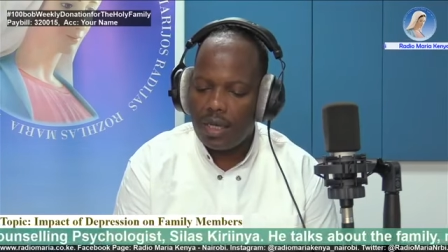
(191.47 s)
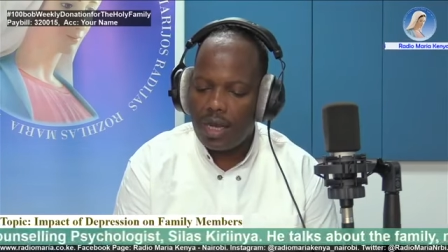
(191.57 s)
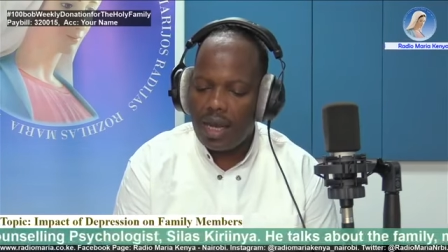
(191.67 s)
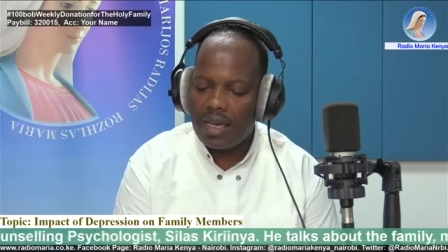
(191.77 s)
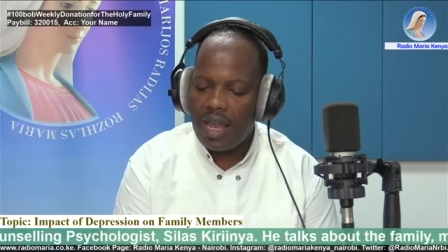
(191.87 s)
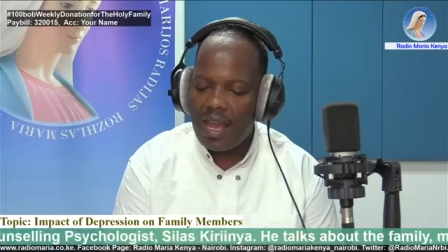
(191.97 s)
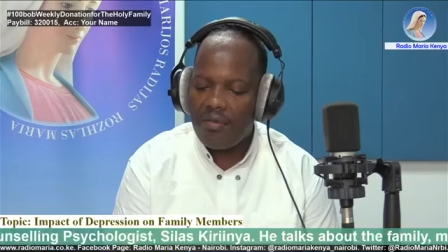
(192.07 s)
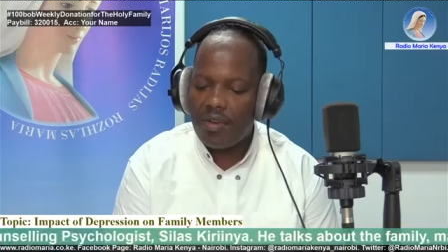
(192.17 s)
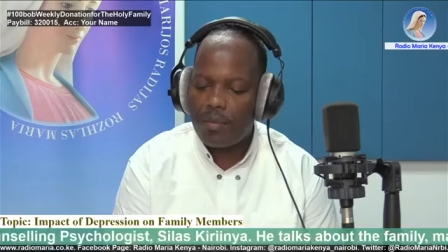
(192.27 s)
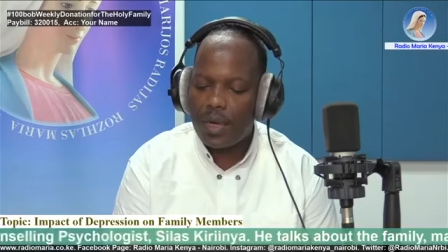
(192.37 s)
an
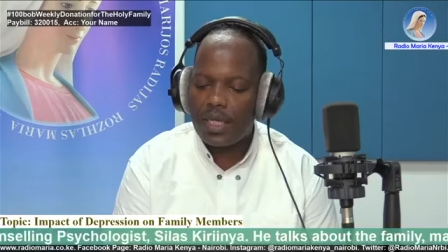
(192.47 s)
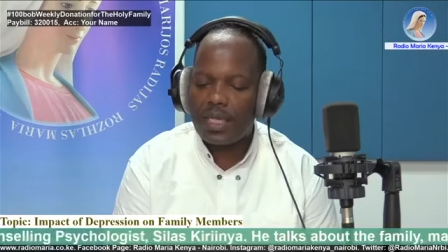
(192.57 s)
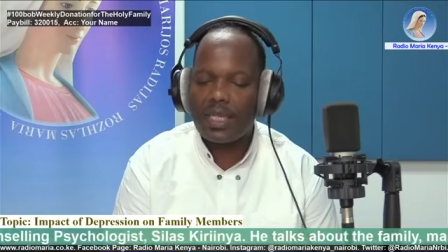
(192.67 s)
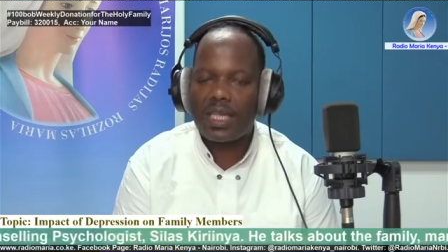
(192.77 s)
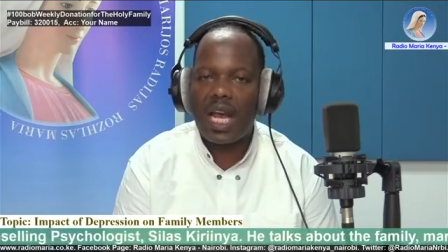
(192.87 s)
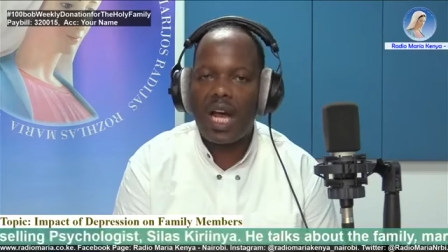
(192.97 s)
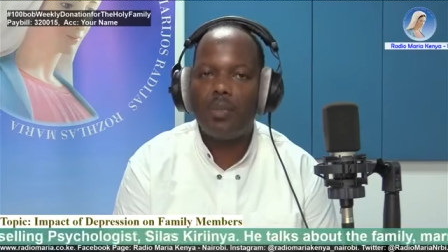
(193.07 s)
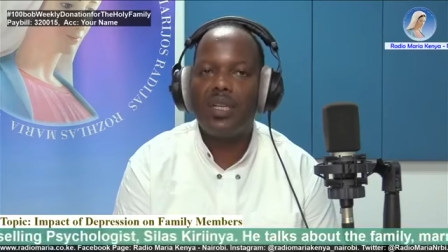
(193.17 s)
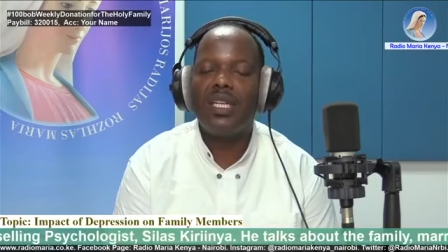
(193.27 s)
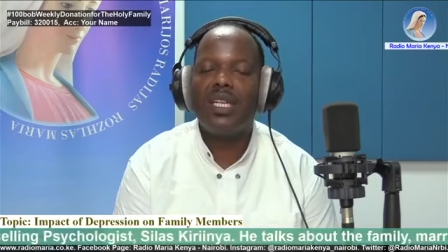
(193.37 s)
ever present
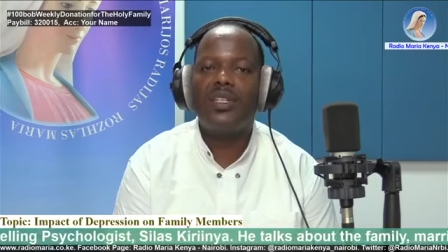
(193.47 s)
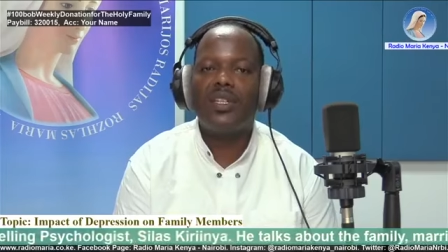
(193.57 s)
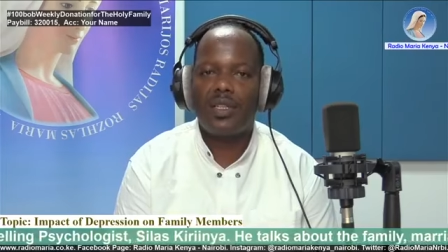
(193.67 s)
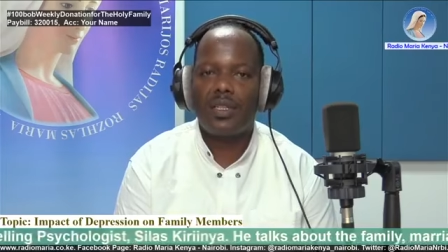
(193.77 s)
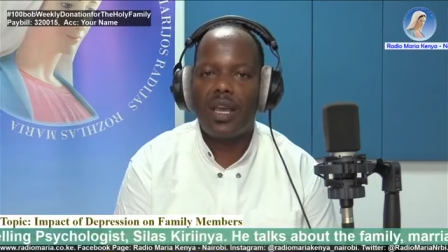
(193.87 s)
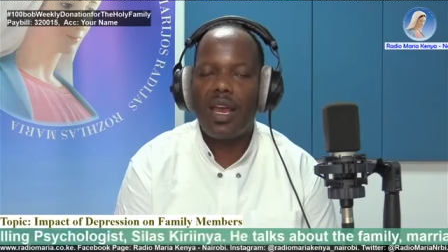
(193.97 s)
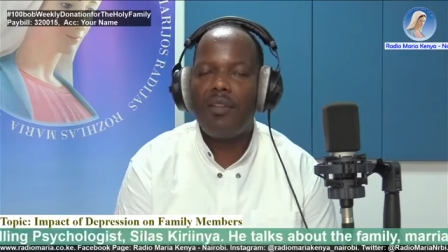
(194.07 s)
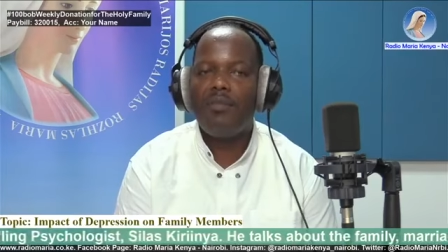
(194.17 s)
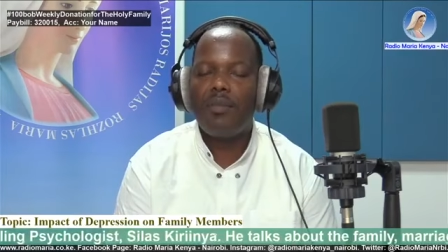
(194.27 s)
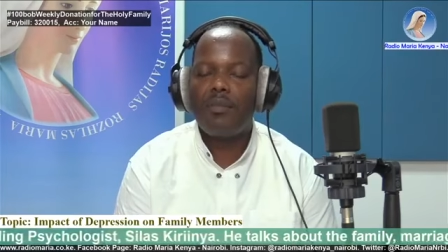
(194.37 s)
help in distress.
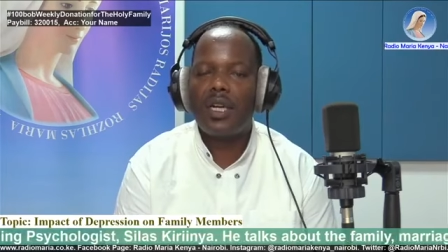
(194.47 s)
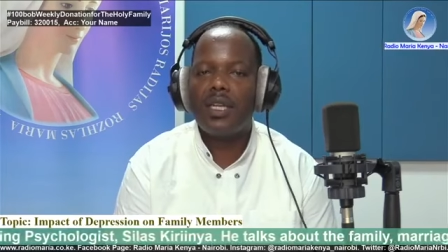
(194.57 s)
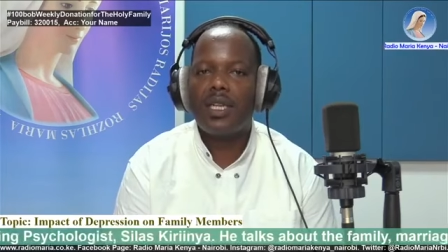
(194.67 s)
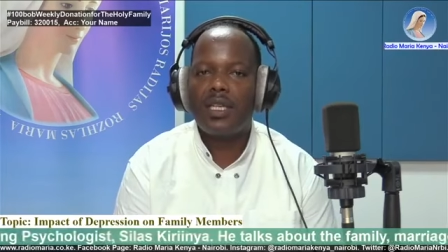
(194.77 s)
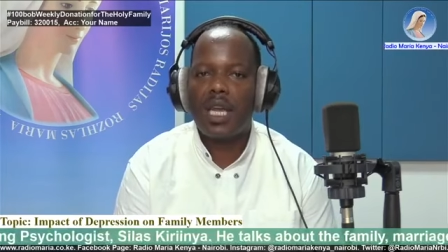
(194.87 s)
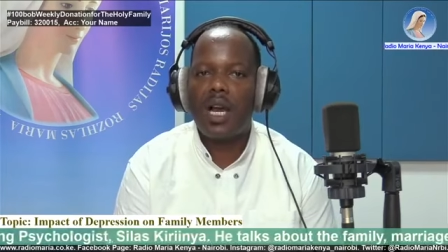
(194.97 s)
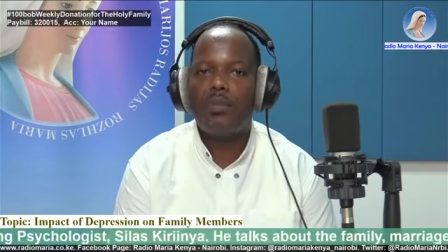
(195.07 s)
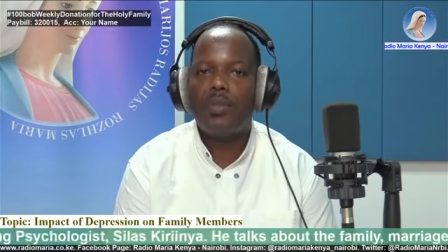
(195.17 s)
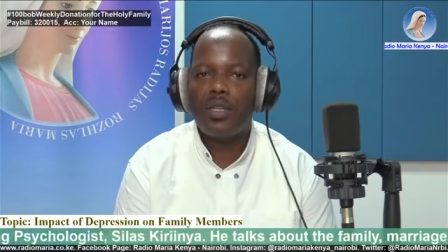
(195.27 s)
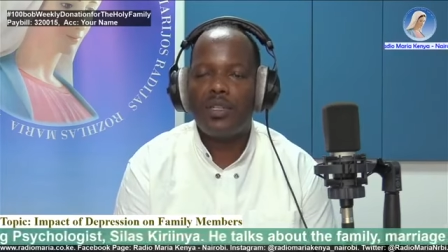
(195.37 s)
Ever present
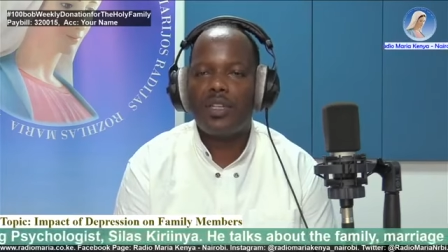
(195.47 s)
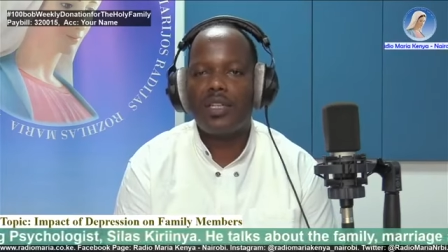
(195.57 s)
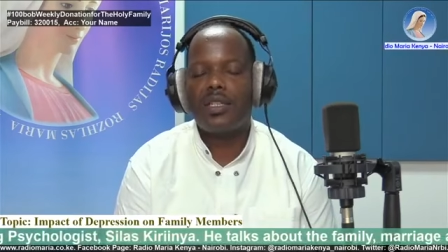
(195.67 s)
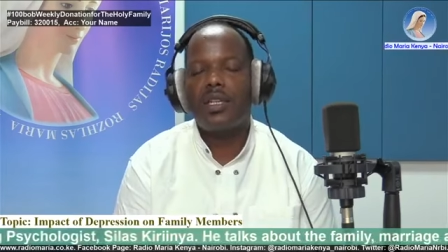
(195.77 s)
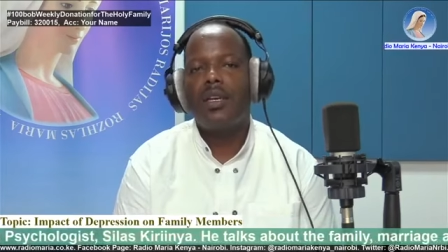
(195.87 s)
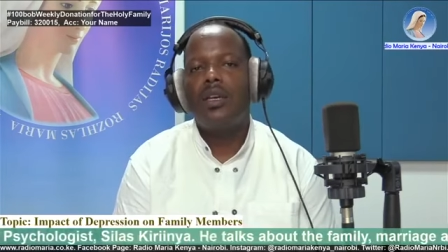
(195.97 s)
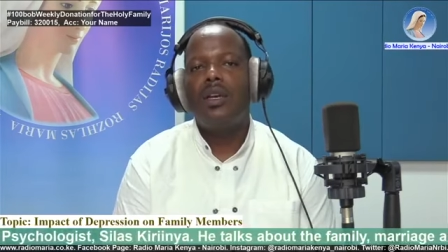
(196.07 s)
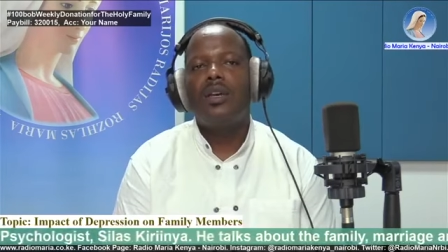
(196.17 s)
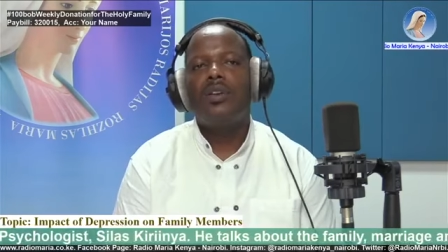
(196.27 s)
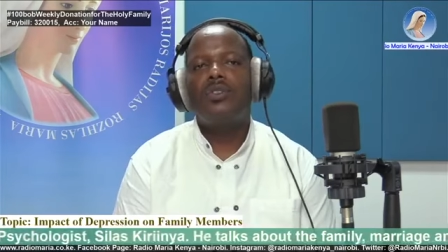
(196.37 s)
help in distress.
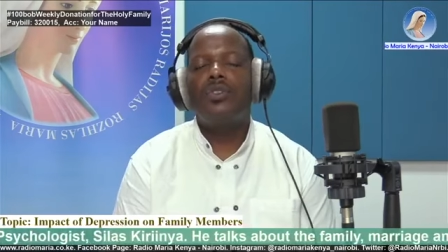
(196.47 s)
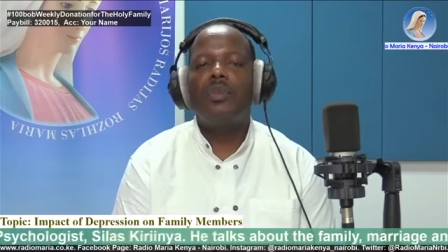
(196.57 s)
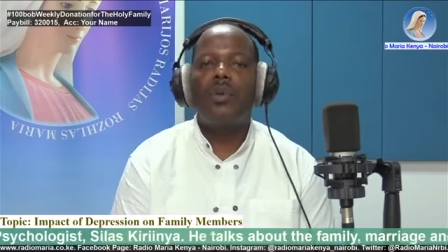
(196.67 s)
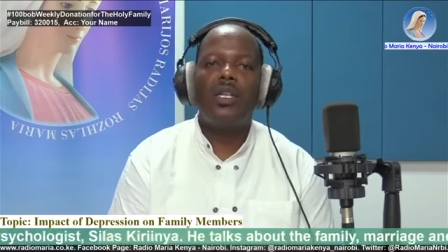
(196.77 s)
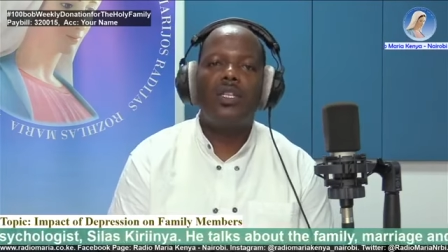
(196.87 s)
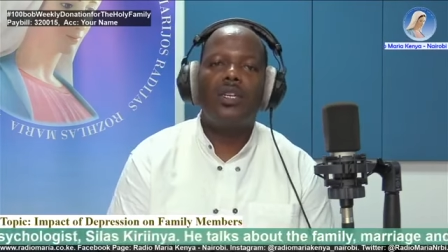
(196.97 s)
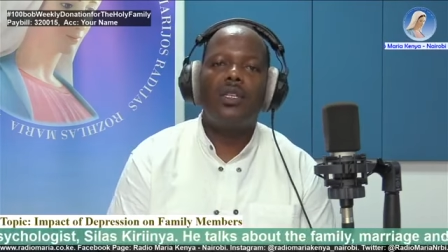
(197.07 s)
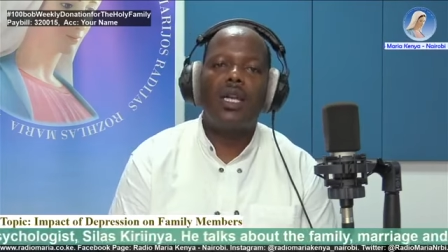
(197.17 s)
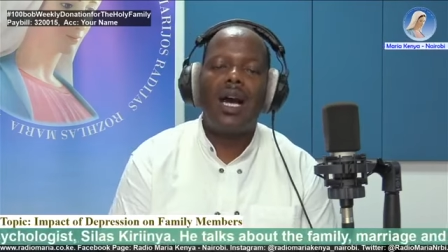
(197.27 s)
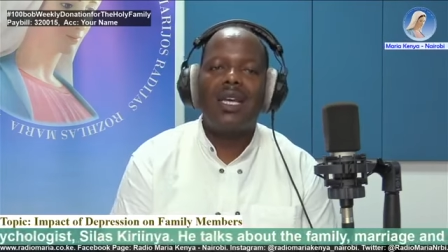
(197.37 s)
So,
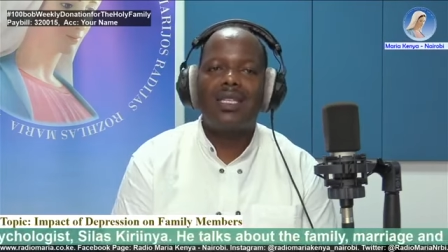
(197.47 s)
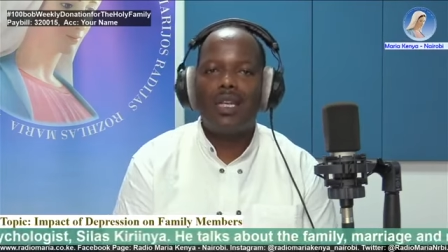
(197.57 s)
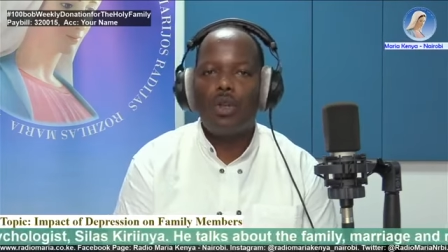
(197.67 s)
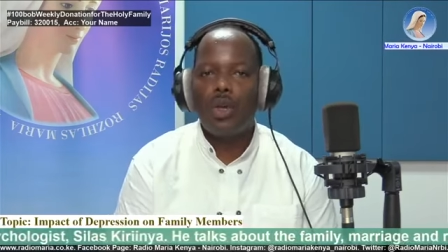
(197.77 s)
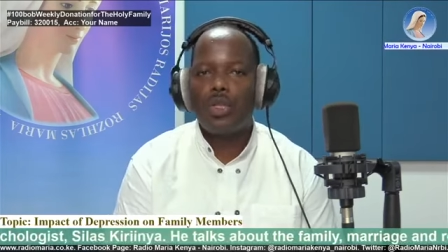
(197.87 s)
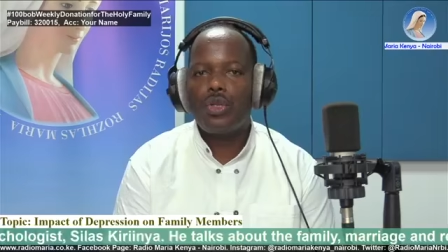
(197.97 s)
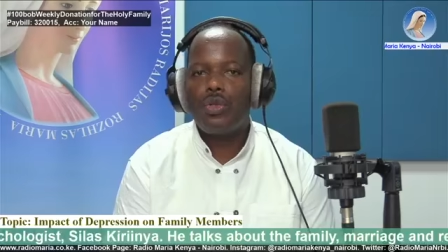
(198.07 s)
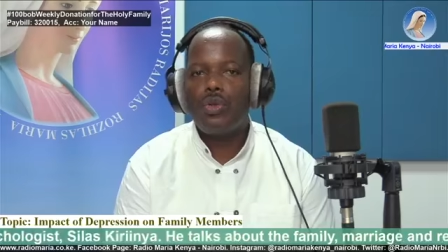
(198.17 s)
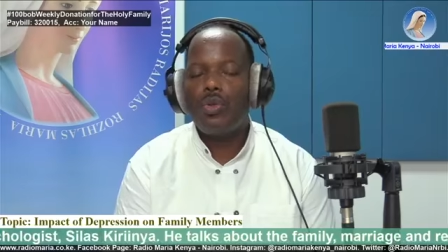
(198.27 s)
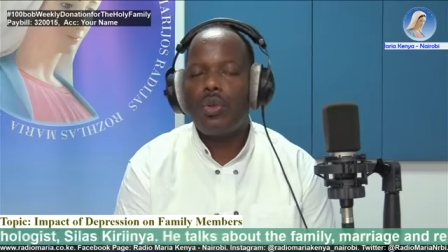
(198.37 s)
depression has a lot to
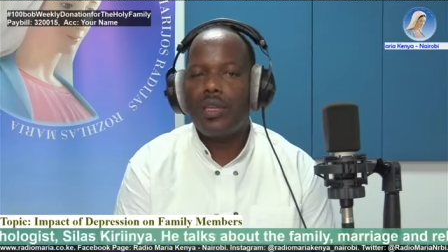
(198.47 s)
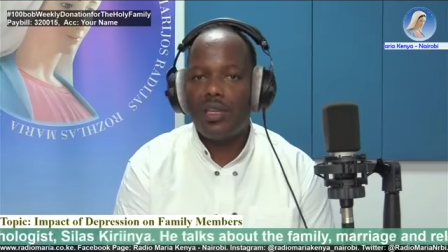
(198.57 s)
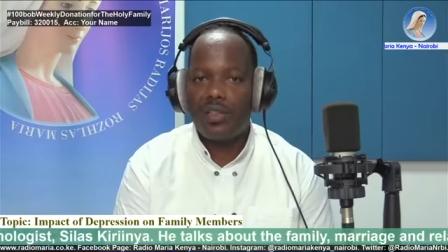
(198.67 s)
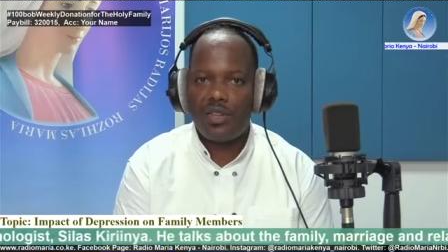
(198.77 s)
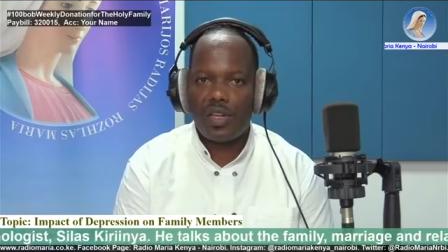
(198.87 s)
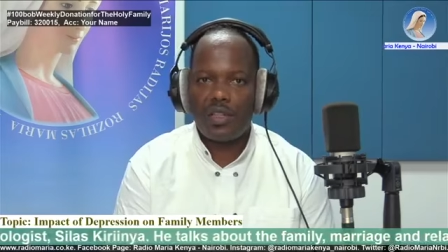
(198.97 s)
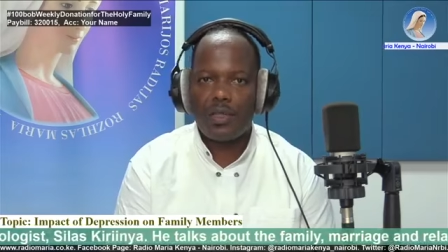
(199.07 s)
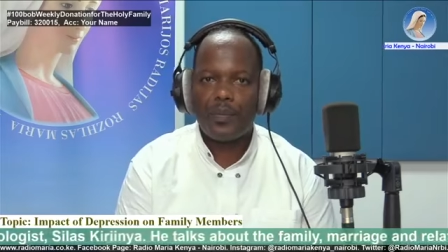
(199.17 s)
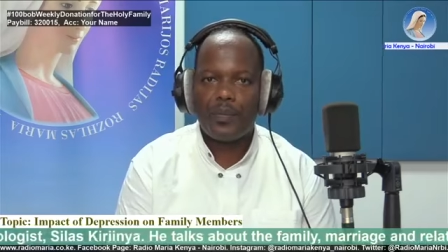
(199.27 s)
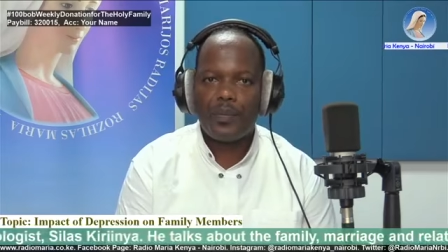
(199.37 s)
do with distress.